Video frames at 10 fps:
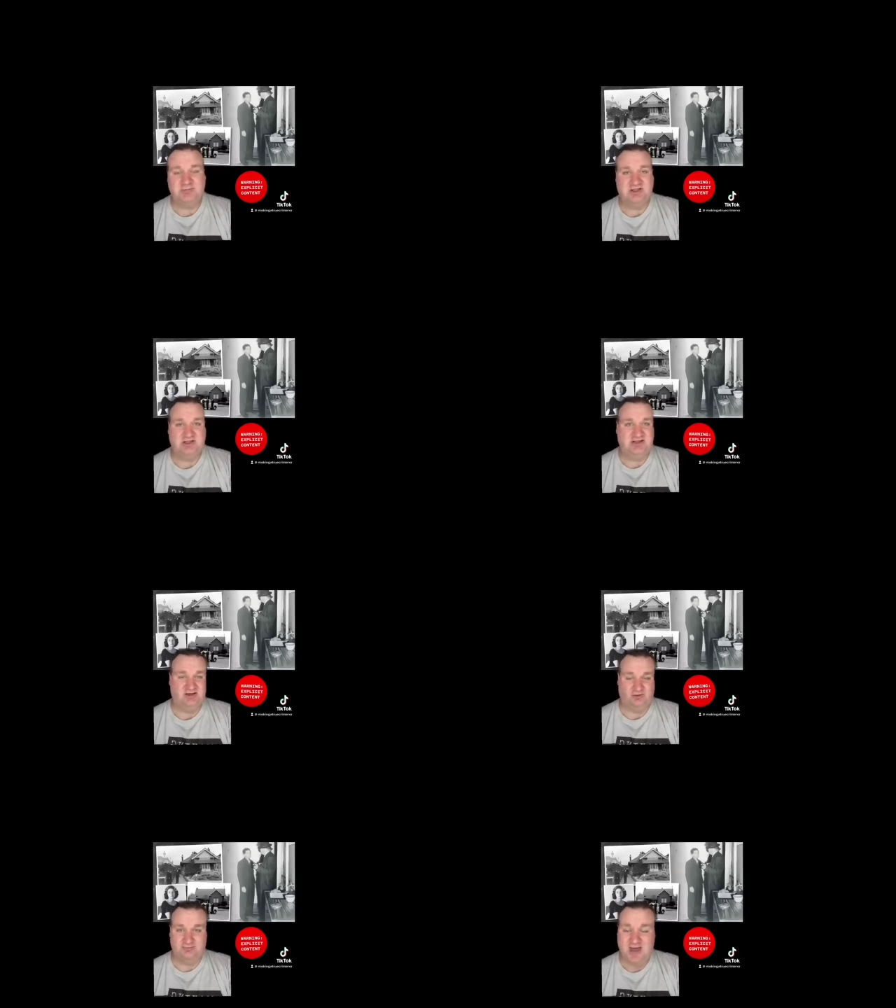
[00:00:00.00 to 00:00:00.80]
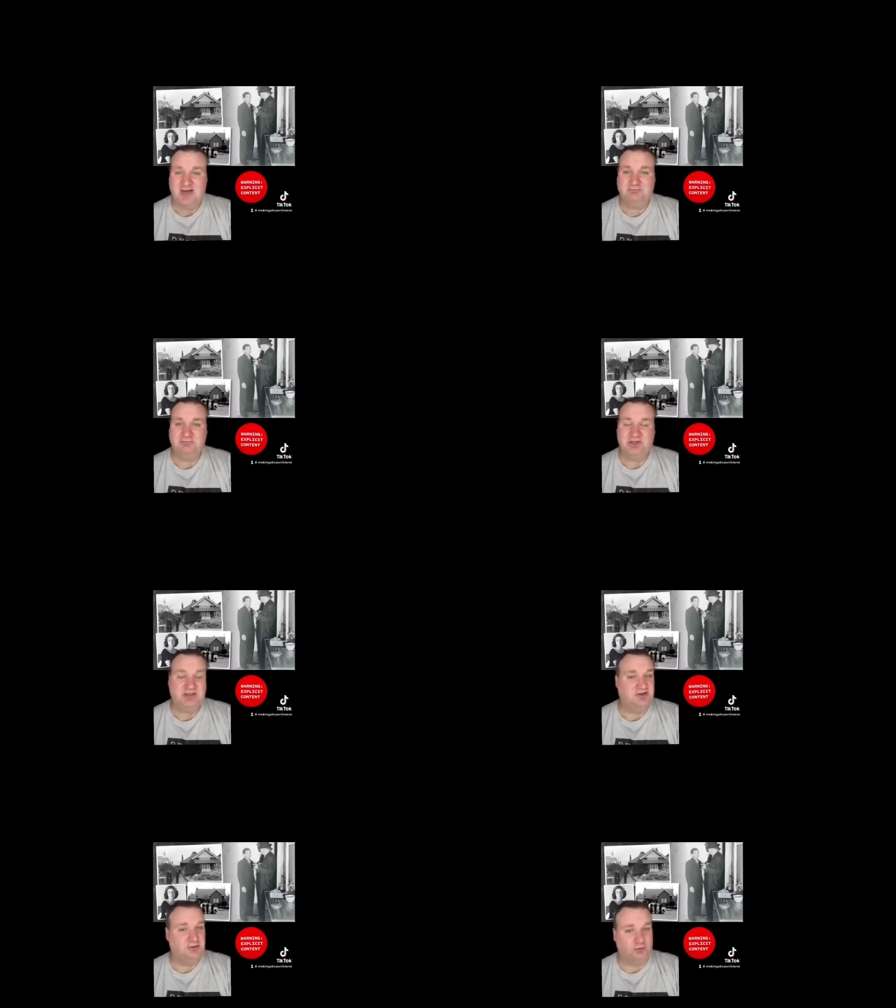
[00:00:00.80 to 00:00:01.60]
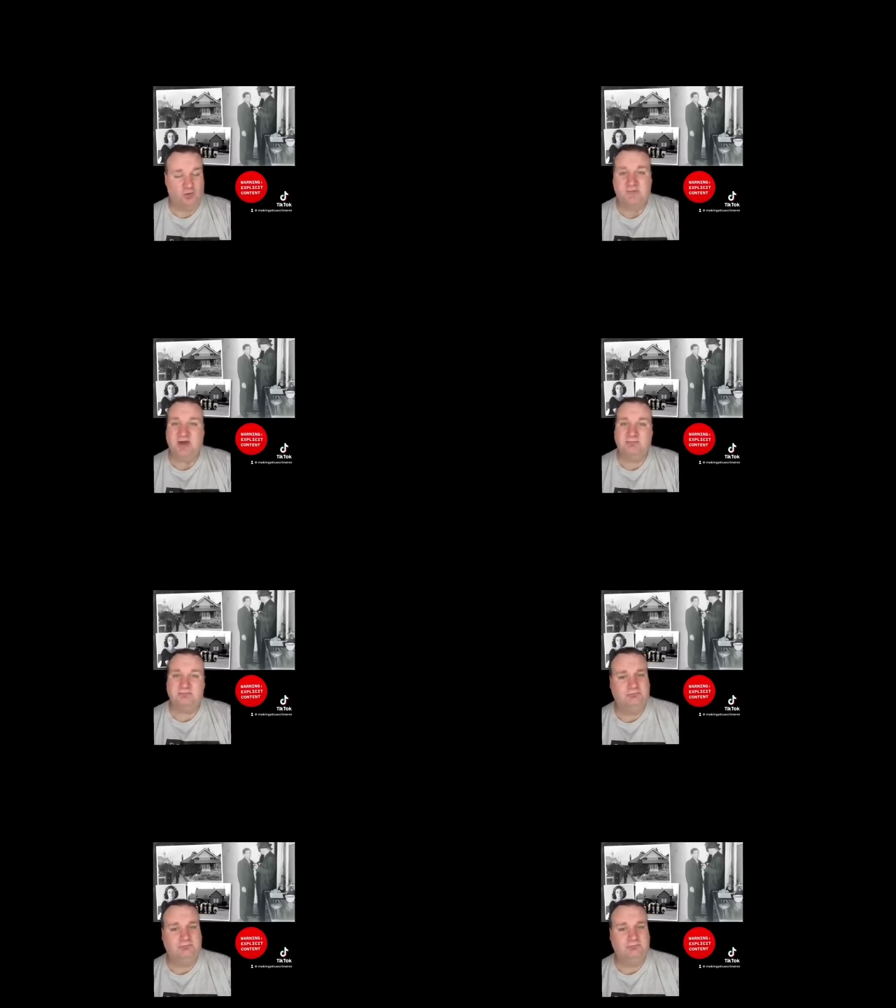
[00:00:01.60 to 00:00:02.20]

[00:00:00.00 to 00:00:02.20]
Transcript: He killed men, he killed women.